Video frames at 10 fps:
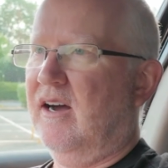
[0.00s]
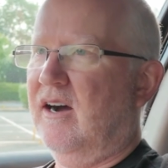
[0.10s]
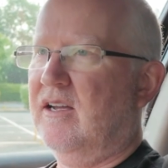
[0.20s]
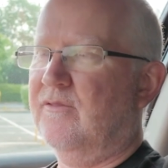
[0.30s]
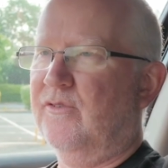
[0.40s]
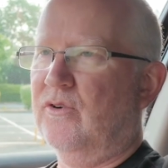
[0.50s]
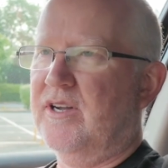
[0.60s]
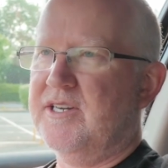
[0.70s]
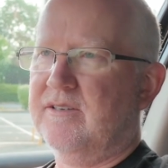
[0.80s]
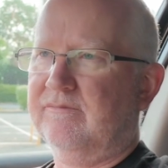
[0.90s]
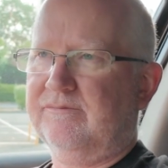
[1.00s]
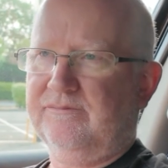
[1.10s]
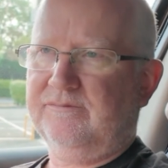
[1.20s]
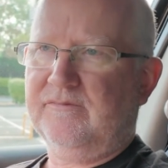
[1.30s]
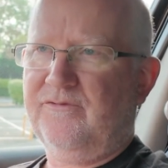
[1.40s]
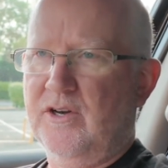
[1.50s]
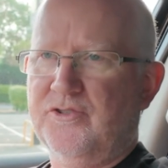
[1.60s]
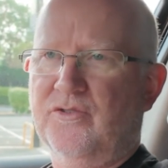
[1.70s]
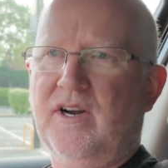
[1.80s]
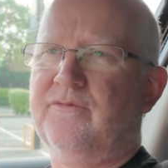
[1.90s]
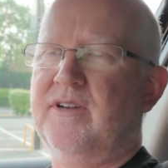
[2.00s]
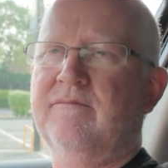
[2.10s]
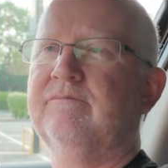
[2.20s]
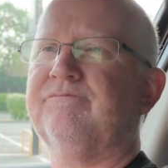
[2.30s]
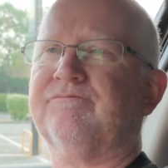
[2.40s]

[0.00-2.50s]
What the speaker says: I avoid photographing,